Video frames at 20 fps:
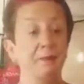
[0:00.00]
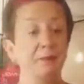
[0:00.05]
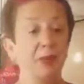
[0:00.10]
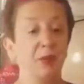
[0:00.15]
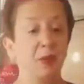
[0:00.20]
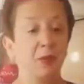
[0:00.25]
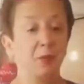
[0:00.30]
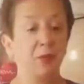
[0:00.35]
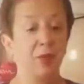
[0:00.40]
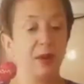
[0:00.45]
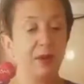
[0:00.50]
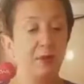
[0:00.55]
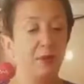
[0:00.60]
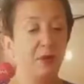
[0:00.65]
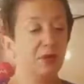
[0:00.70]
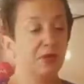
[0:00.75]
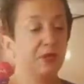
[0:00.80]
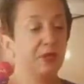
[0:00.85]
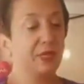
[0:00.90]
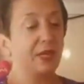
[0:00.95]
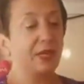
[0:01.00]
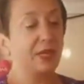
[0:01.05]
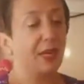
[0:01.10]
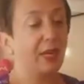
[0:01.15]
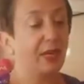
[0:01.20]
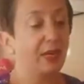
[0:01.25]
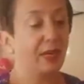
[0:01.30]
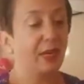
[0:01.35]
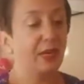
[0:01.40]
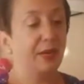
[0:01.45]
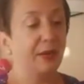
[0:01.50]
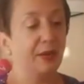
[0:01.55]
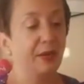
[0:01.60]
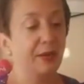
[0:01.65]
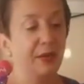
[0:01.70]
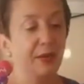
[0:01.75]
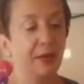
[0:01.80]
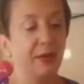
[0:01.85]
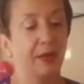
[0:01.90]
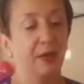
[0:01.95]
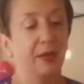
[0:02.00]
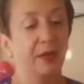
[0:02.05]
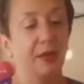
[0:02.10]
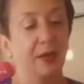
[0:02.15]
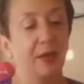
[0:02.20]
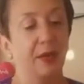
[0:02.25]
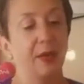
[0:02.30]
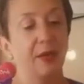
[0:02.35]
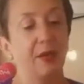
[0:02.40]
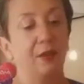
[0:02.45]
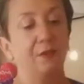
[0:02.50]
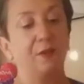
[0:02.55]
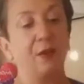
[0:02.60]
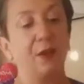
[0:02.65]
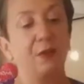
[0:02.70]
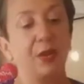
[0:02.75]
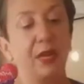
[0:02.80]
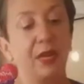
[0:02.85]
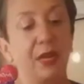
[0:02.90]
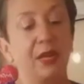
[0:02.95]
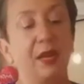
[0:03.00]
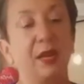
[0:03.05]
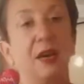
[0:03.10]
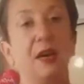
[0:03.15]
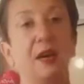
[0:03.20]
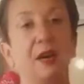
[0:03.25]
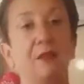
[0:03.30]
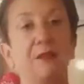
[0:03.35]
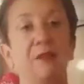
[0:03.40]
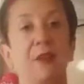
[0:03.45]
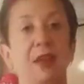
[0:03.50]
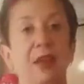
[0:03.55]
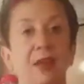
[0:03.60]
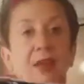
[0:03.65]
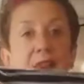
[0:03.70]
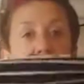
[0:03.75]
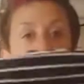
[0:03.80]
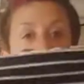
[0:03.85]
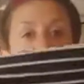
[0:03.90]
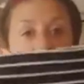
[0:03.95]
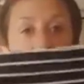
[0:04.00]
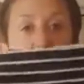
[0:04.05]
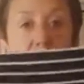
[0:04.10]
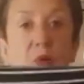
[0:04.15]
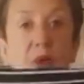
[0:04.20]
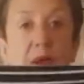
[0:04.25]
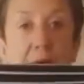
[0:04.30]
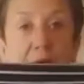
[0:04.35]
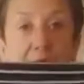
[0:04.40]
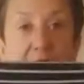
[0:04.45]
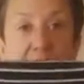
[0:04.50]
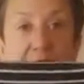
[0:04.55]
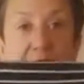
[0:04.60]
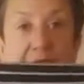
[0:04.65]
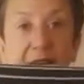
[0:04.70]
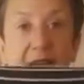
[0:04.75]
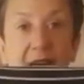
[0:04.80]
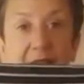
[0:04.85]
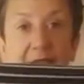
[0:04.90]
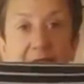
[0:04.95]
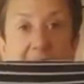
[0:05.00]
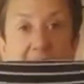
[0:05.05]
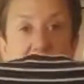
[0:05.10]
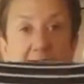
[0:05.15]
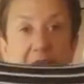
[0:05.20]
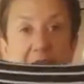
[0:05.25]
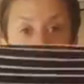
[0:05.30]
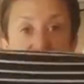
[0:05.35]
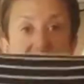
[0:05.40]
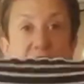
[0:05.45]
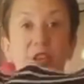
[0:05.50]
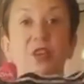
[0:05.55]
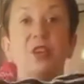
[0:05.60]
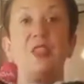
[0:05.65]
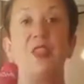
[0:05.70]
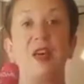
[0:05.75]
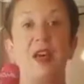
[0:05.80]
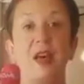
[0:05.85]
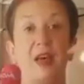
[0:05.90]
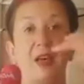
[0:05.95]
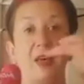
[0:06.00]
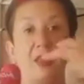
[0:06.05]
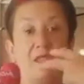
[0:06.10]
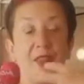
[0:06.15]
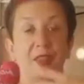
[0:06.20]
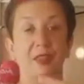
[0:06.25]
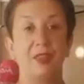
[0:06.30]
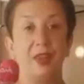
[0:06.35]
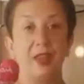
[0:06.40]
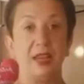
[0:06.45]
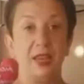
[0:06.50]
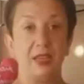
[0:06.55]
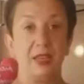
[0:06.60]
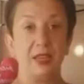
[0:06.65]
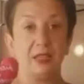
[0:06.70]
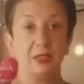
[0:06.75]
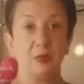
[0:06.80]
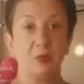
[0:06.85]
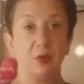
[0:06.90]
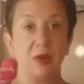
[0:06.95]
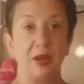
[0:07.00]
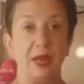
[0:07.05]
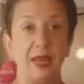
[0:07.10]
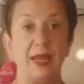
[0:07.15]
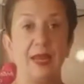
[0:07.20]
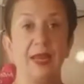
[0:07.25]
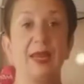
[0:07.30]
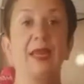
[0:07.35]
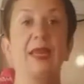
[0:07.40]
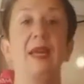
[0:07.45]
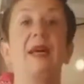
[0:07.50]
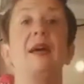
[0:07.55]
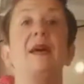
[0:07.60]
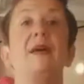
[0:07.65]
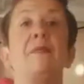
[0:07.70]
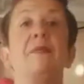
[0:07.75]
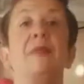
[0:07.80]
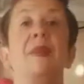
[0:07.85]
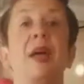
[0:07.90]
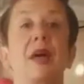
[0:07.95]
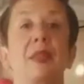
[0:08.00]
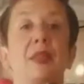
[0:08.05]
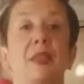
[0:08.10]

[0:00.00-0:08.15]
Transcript: we want to cut, fold it in half like that, and we want to cut so that the leggings will lay here and the